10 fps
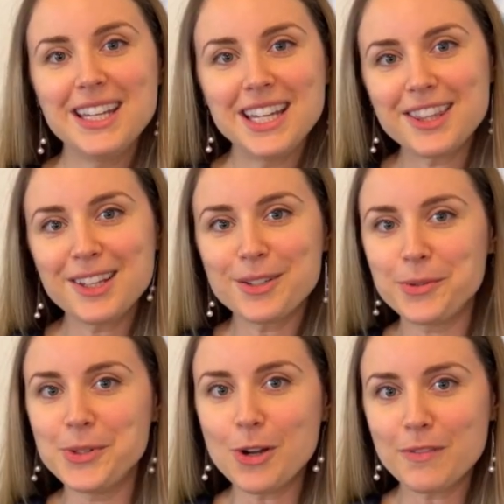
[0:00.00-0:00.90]
hit the little
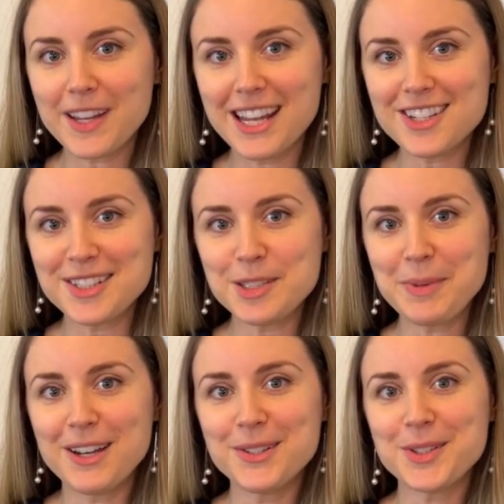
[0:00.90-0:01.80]
notifications
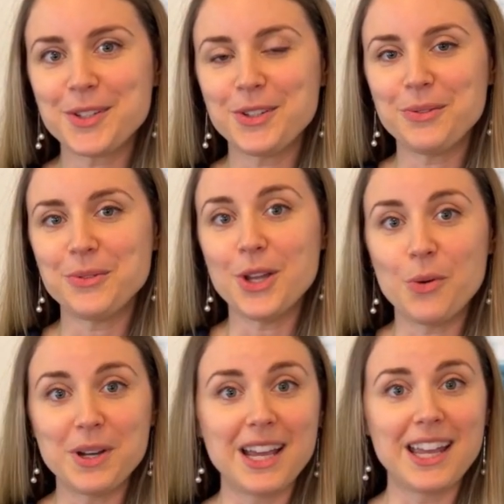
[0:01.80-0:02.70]
bell so you know
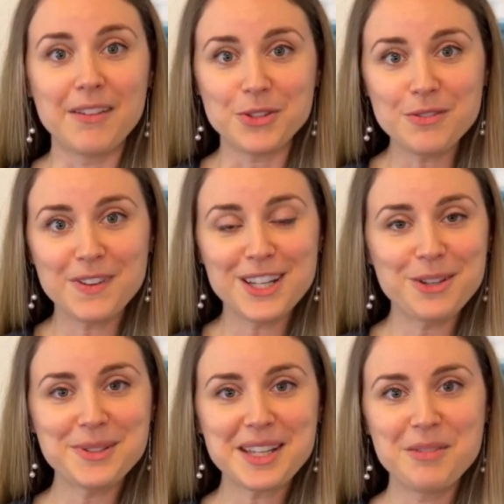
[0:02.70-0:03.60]
when I have new
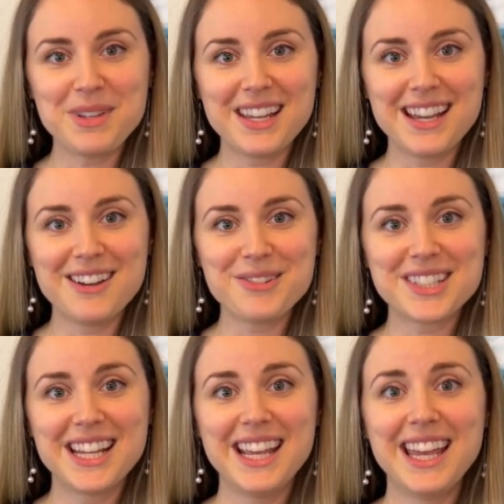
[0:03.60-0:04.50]
videos coming out,
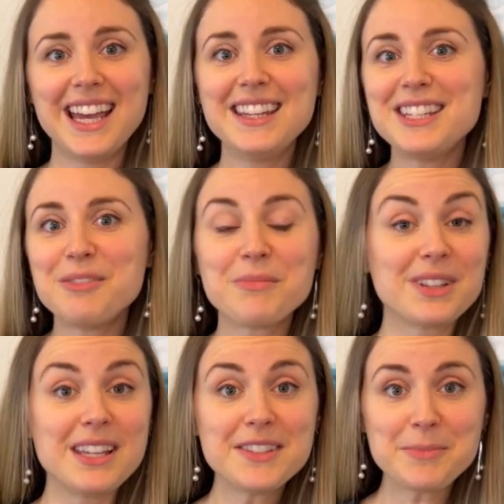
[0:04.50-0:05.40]
and then
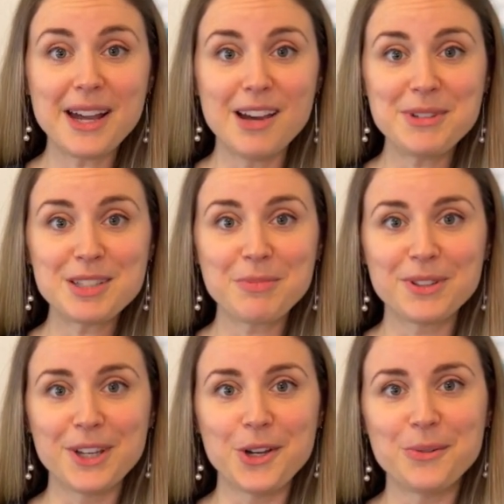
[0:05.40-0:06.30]
leave some comments
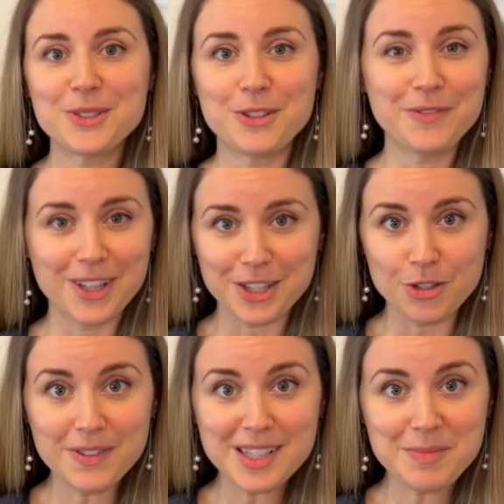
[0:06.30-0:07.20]
below. Do you feel like you've
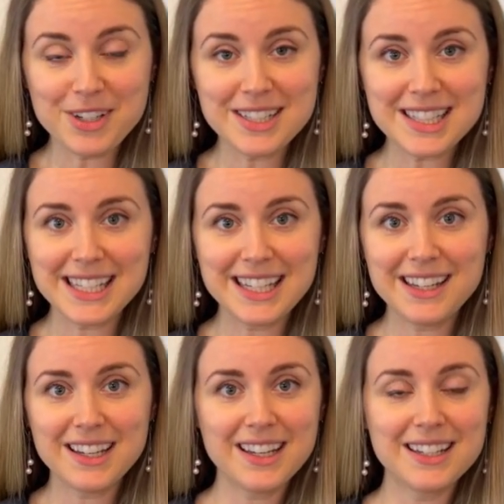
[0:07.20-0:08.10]
experienced leaky
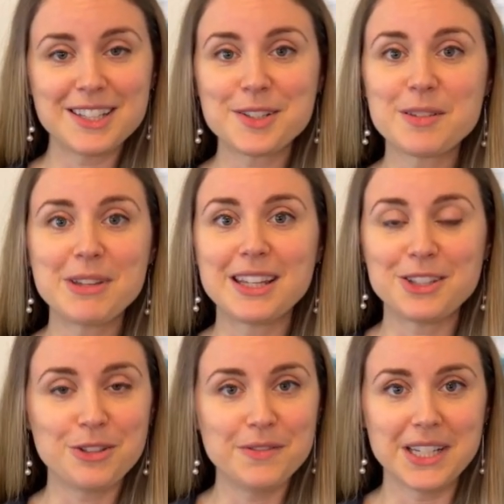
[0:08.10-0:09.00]
gut? Is there something that
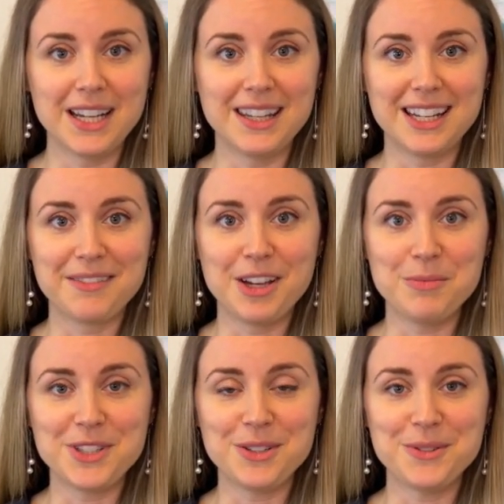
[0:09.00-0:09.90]
you've done that have
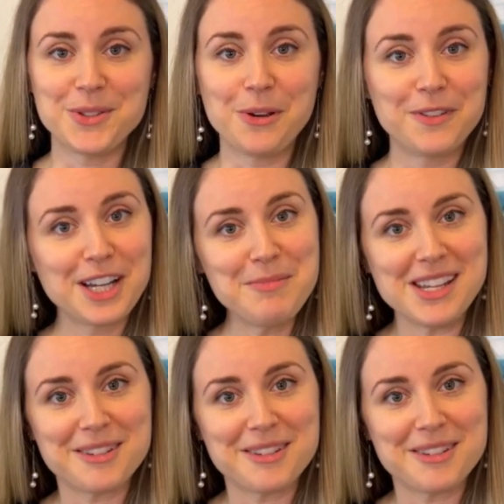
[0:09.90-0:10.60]
helped you to overcome it?